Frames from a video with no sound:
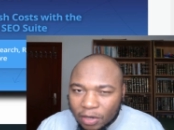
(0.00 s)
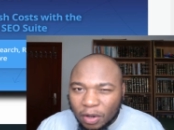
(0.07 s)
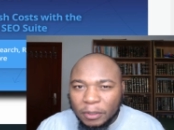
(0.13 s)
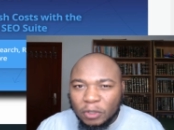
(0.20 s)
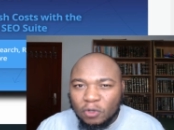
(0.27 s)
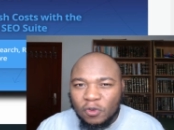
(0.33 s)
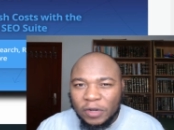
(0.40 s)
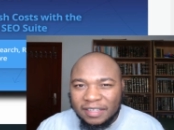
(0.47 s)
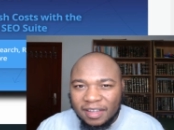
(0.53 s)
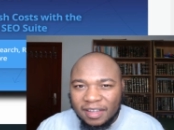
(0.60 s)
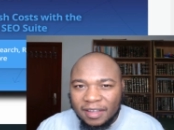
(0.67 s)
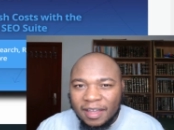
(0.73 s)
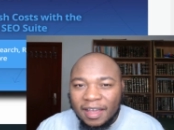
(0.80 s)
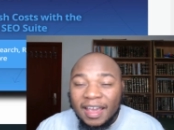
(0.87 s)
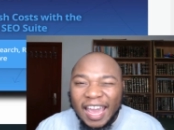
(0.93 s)
the
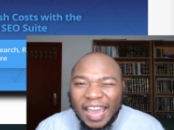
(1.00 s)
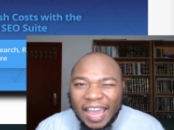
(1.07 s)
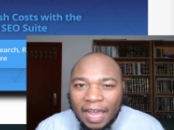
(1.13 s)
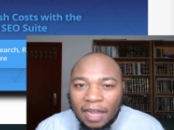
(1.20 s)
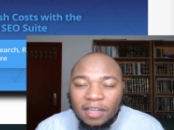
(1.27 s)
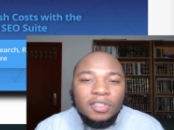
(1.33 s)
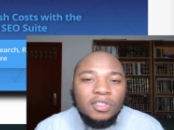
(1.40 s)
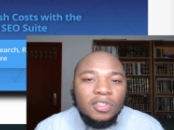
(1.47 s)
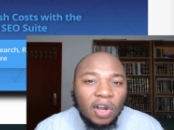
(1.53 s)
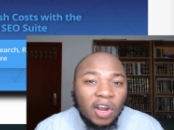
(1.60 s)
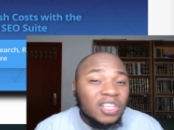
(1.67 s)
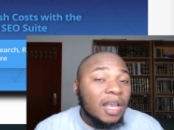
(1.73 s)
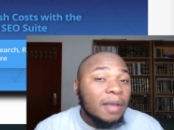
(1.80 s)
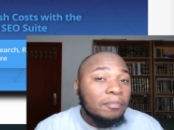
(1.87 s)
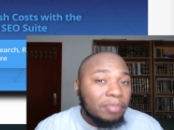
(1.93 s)
opportunity, and
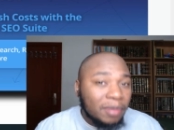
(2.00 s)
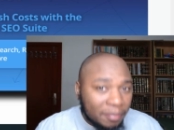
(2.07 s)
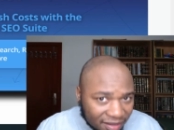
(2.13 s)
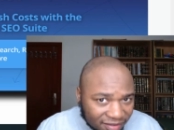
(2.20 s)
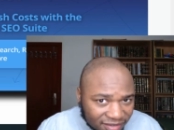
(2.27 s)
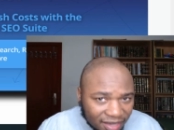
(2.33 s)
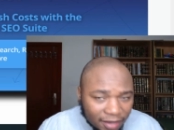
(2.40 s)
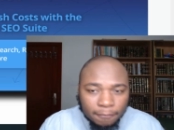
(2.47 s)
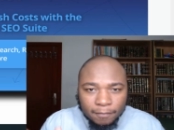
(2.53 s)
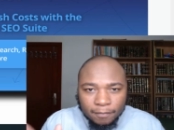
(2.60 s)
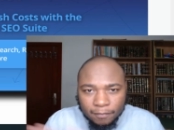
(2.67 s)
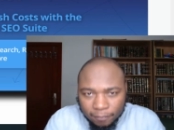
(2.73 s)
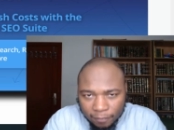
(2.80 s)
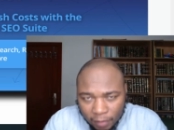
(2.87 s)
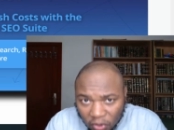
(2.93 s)
start implementing
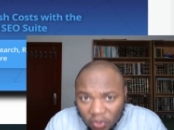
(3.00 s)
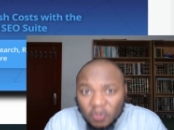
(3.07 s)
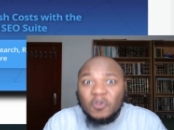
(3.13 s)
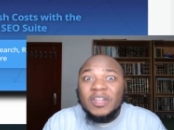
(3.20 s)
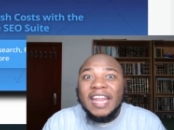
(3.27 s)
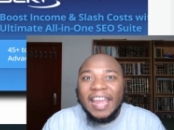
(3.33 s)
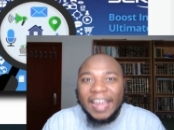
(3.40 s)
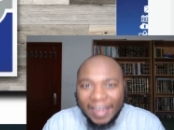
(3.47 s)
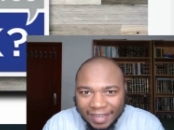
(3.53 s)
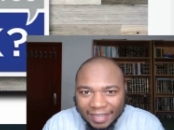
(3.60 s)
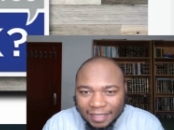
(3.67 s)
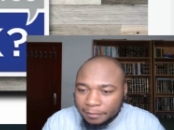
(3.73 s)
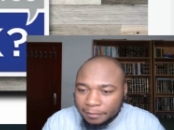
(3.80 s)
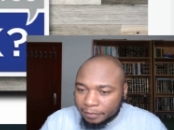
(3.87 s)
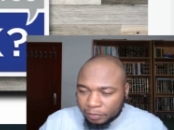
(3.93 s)
today.